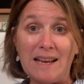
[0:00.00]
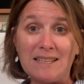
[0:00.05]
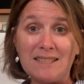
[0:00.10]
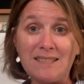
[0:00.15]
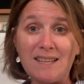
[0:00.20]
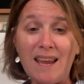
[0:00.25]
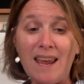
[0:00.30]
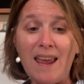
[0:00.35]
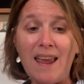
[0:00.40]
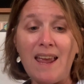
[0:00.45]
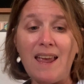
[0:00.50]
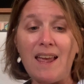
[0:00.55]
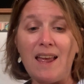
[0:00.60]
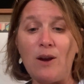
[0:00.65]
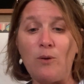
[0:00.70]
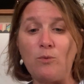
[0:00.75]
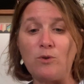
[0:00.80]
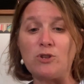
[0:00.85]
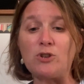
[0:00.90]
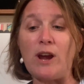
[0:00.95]
essay
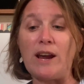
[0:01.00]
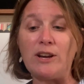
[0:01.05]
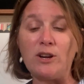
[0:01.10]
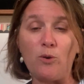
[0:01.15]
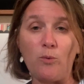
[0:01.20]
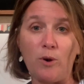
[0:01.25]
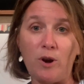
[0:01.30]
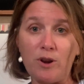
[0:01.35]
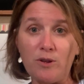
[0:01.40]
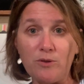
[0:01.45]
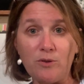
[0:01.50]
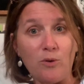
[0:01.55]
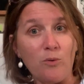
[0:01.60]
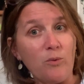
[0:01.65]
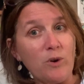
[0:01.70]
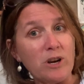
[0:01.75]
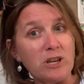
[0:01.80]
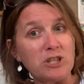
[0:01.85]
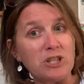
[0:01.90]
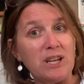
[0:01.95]
and trying to work through
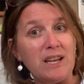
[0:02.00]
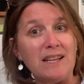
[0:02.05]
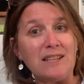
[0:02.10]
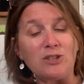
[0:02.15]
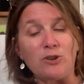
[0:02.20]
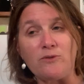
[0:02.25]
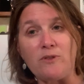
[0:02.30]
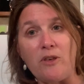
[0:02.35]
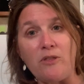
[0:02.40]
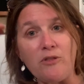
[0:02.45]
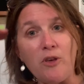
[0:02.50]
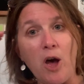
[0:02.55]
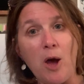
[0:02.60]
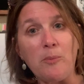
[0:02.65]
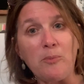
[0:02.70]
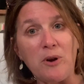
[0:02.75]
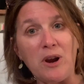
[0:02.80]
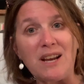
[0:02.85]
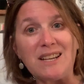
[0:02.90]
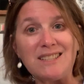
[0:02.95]
worksheets or the
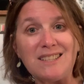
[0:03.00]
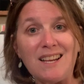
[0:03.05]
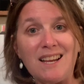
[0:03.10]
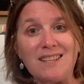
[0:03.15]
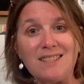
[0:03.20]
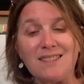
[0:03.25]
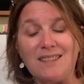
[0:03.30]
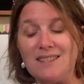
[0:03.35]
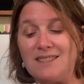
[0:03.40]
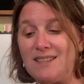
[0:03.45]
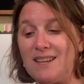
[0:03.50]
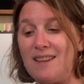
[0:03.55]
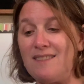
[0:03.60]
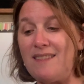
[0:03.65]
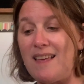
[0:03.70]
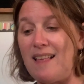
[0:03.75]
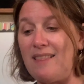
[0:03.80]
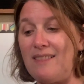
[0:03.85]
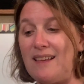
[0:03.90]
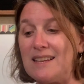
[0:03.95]
thought process that's in
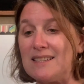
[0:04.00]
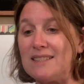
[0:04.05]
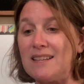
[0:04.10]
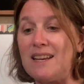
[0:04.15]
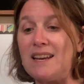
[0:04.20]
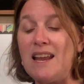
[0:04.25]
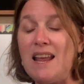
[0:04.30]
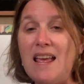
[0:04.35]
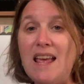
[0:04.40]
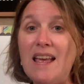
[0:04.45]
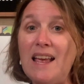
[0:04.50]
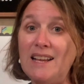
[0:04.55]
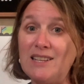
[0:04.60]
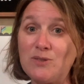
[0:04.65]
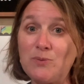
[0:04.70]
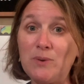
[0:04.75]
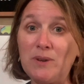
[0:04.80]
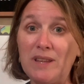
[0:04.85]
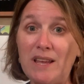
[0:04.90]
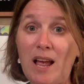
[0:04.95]
that lesson.
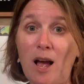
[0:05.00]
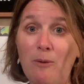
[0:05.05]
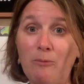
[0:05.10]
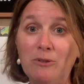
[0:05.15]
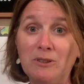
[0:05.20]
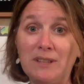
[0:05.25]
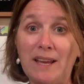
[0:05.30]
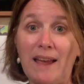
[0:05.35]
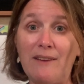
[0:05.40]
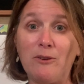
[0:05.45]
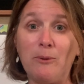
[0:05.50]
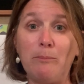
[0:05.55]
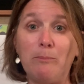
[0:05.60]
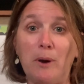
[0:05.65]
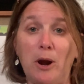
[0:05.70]
It's really helpful to have them